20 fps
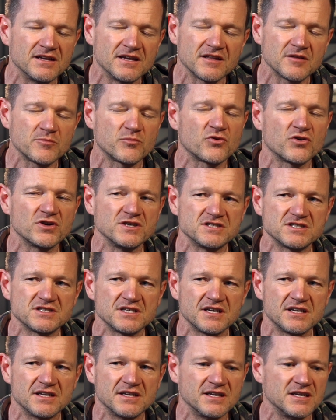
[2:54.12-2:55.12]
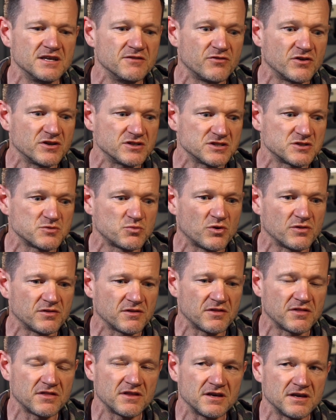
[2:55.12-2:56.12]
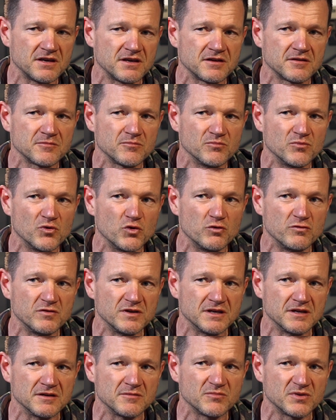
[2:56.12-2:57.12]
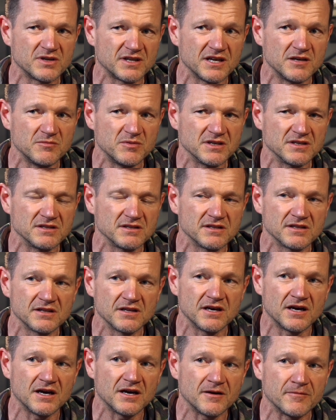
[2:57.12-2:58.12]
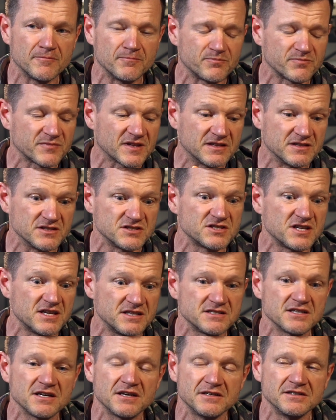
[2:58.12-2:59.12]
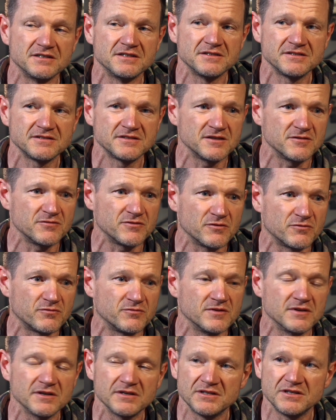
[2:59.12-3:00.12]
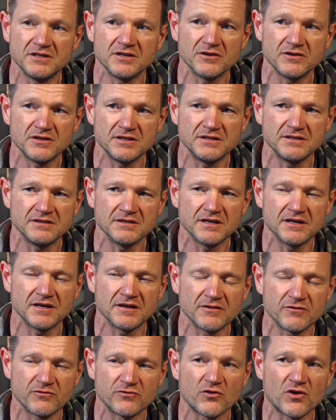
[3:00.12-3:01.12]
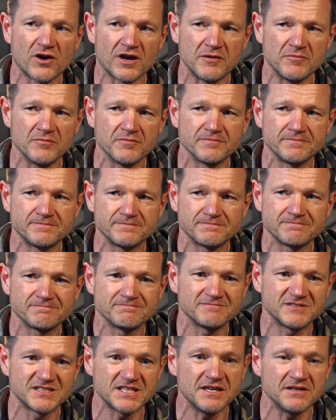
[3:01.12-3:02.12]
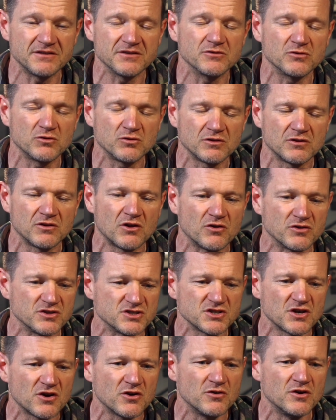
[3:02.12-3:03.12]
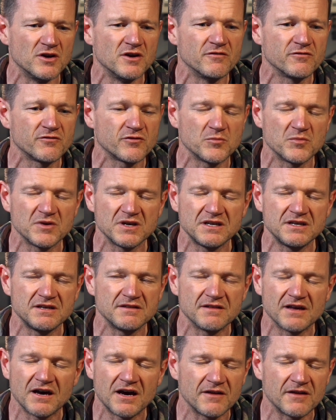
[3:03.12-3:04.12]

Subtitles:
another preset if I just want the thing moving but keeping the center of the the frame centered all along. So for me,